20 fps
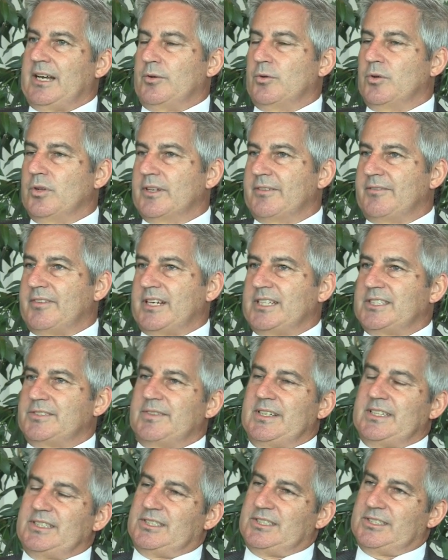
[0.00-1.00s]
All of those
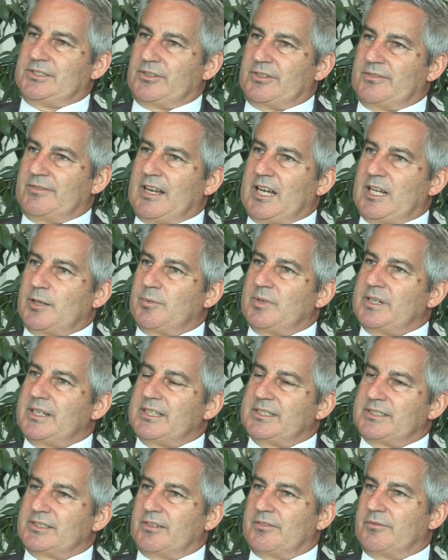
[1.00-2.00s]
features are available
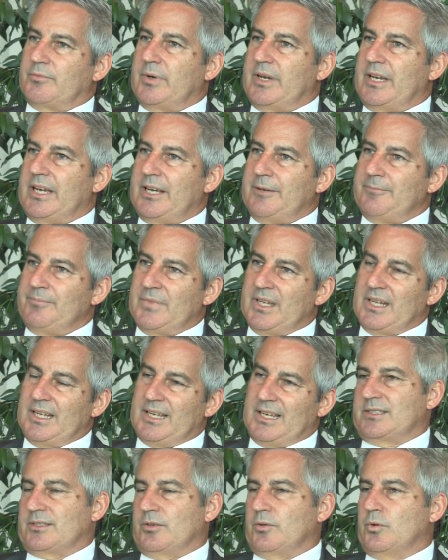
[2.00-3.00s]
in the software.
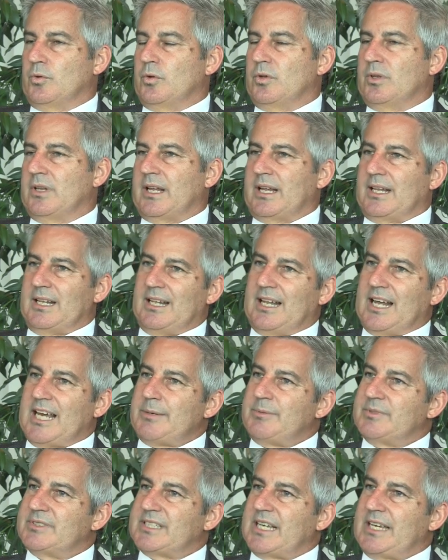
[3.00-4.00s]
It's all
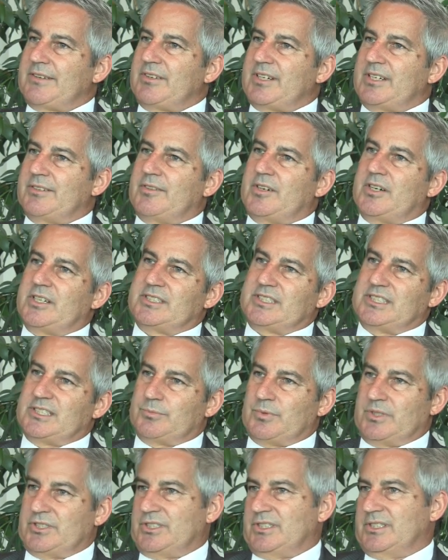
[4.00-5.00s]
labour-saving
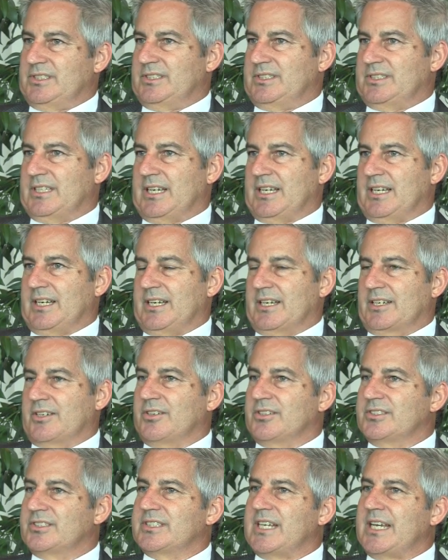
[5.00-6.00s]
devices, which is
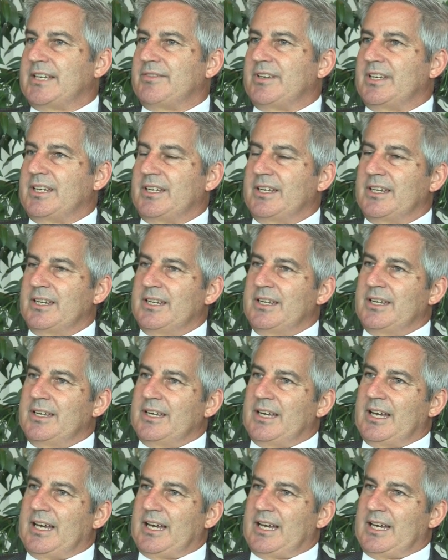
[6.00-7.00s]
cost-saving
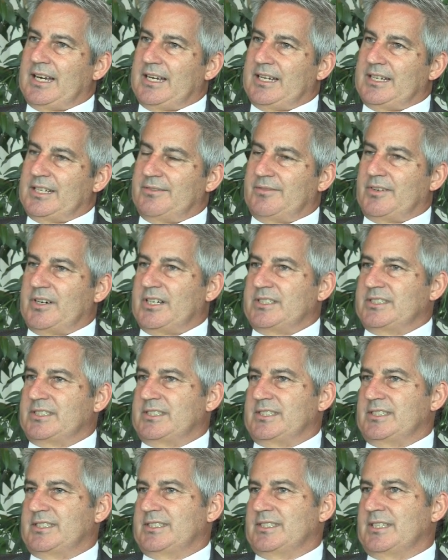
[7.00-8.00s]

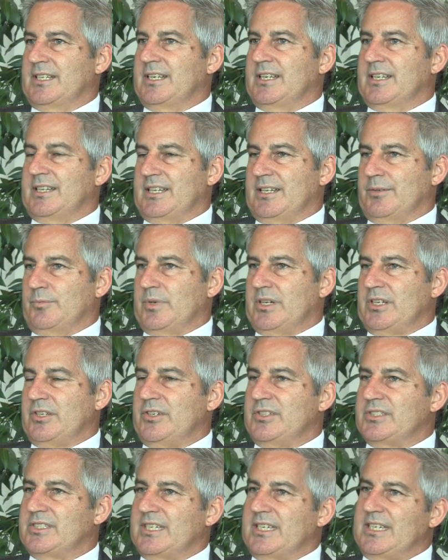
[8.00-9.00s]
devices that we're
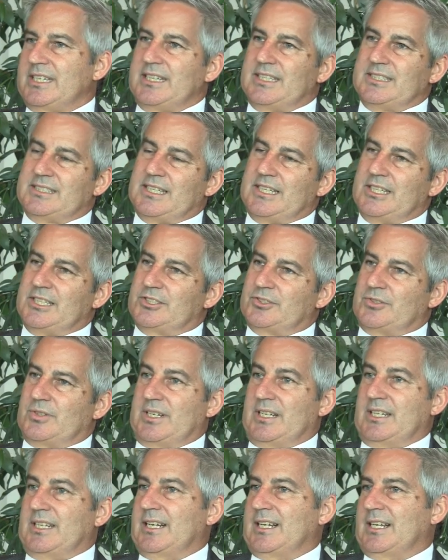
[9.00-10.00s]
using in this
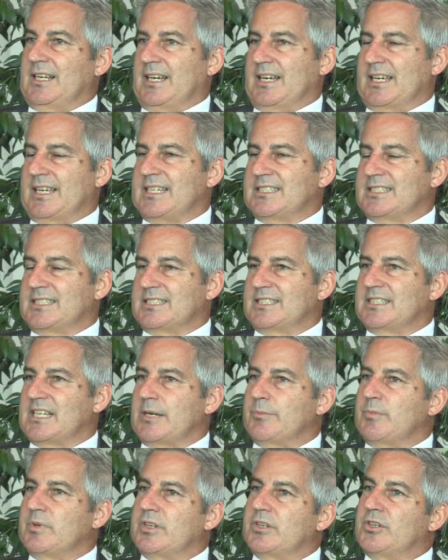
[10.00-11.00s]
industry, and I guess the
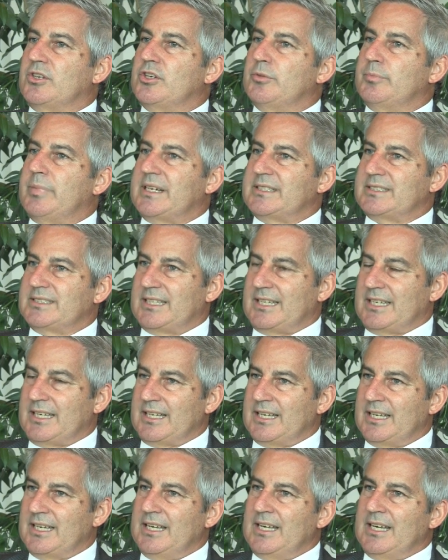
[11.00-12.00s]
same with queue
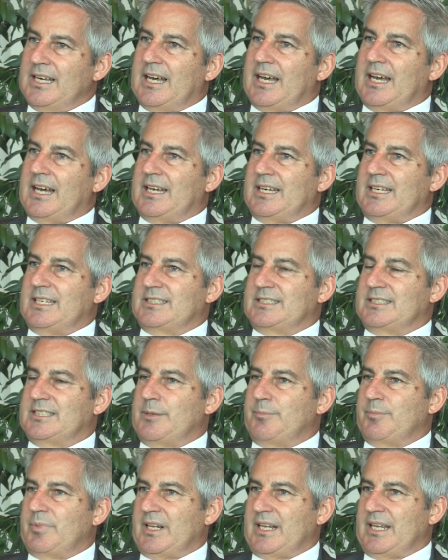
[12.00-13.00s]
busting. It's
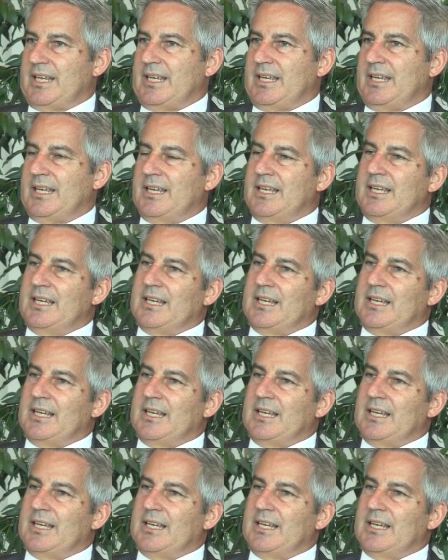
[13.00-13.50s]
simply